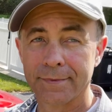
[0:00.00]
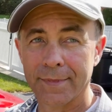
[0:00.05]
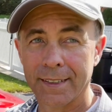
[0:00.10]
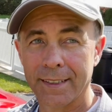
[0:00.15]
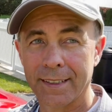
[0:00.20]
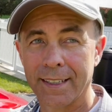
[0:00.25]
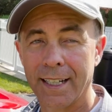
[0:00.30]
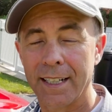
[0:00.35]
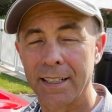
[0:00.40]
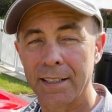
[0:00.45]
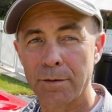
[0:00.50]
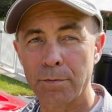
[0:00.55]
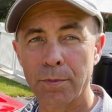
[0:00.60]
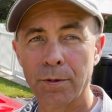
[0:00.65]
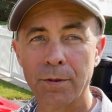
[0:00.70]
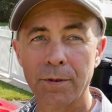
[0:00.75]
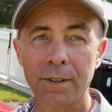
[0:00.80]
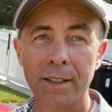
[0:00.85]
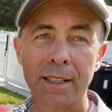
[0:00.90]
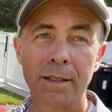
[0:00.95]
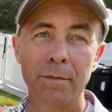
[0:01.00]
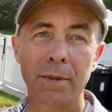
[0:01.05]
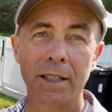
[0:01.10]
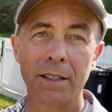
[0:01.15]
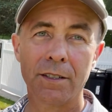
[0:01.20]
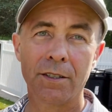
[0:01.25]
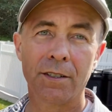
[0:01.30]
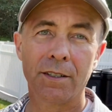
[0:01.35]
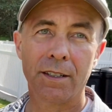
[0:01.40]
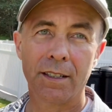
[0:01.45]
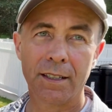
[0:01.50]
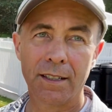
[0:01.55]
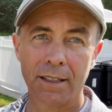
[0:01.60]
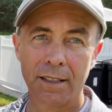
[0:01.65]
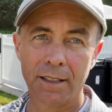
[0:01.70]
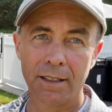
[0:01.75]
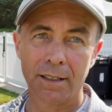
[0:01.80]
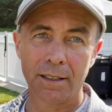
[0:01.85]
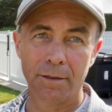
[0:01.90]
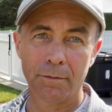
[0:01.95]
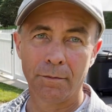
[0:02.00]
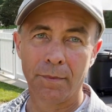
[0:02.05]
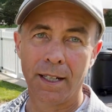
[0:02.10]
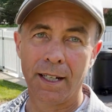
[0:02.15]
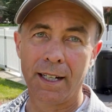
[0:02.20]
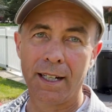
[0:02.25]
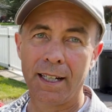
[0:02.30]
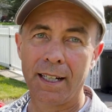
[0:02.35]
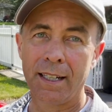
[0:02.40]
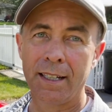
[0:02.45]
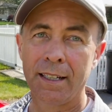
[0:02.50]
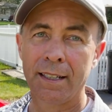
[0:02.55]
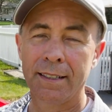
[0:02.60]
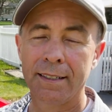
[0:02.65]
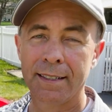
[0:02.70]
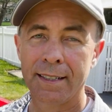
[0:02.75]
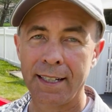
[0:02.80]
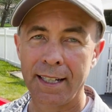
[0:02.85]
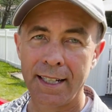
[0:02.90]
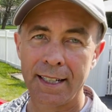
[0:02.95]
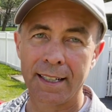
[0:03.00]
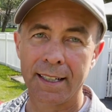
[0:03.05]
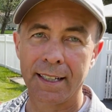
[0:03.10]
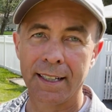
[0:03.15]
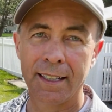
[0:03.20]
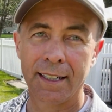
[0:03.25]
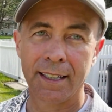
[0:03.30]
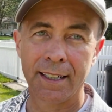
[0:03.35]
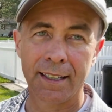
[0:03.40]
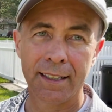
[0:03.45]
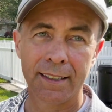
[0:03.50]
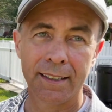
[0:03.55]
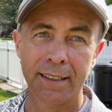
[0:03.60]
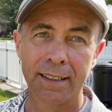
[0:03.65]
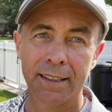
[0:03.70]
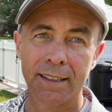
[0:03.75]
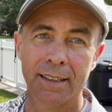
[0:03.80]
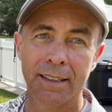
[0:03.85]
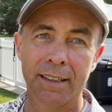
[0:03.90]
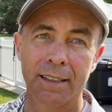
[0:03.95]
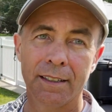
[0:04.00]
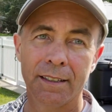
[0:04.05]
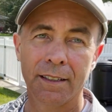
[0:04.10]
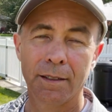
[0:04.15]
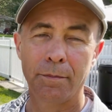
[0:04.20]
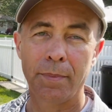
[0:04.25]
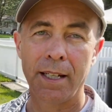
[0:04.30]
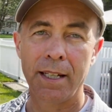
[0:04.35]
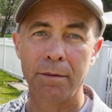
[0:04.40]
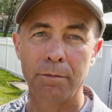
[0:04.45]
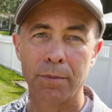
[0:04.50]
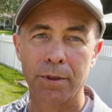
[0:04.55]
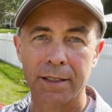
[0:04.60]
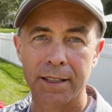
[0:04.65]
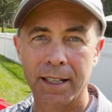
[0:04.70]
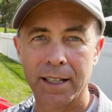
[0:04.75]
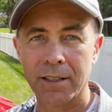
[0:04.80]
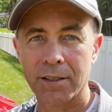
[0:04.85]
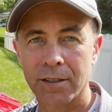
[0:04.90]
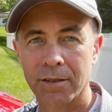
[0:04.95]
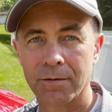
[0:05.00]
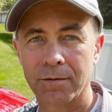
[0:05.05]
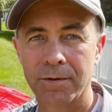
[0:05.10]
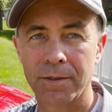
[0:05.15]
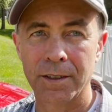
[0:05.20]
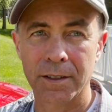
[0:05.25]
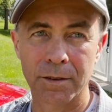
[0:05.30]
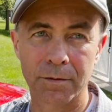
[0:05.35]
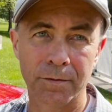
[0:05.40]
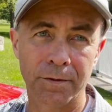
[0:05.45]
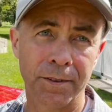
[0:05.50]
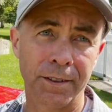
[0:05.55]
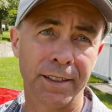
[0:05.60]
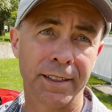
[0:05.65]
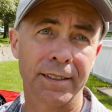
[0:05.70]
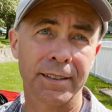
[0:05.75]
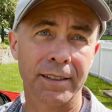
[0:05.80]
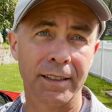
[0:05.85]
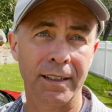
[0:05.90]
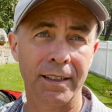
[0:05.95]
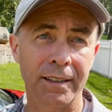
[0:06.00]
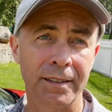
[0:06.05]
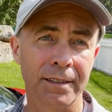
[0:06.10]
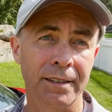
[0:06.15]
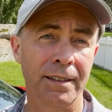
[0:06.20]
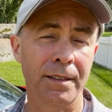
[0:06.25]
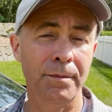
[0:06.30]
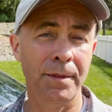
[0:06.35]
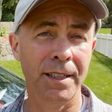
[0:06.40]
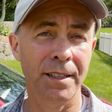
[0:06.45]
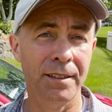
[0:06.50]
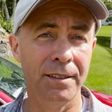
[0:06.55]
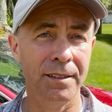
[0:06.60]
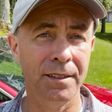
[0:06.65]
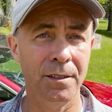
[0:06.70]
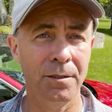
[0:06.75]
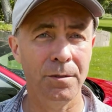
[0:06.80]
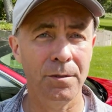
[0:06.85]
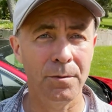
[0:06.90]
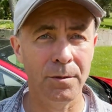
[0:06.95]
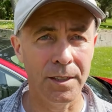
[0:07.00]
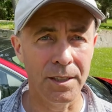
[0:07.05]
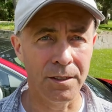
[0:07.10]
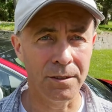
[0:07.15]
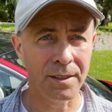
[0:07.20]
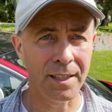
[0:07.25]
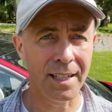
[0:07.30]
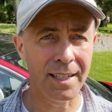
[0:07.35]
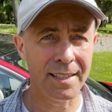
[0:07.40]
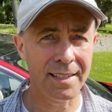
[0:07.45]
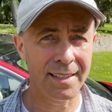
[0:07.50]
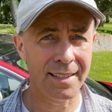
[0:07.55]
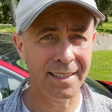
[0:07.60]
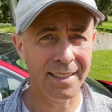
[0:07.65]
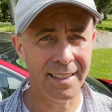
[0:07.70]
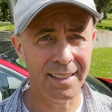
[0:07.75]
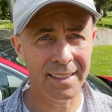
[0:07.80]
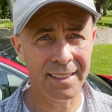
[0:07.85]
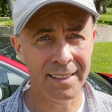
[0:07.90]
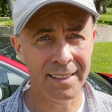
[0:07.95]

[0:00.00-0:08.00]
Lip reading: that's pretty much my take on the paint protection film for this car. So let me know what you guys think.